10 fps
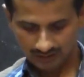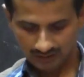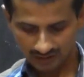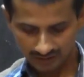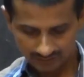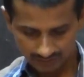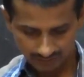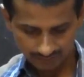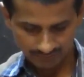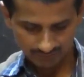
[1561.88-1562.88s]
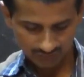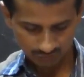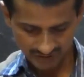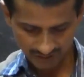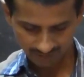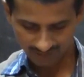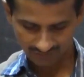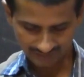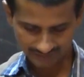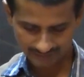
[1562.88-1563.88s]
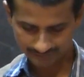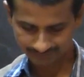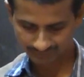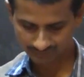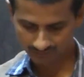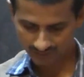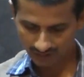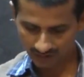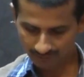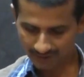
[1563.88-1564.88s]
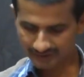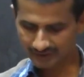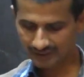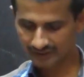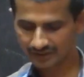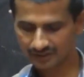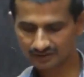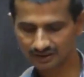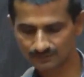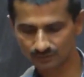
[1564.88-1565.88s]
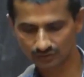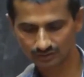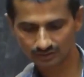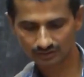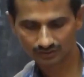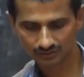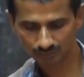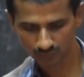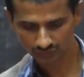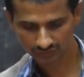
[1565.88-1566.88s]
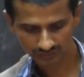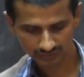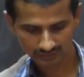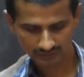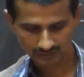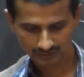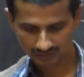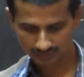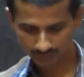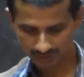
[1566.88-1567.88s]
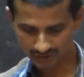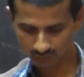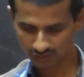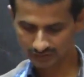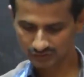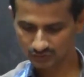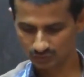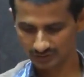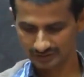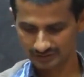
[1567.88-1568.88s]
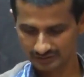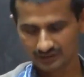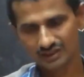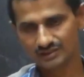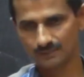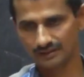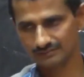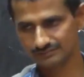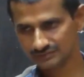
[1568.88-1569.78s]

The question number first: Ambedkar had a great thirst for books when he was a student. Explain.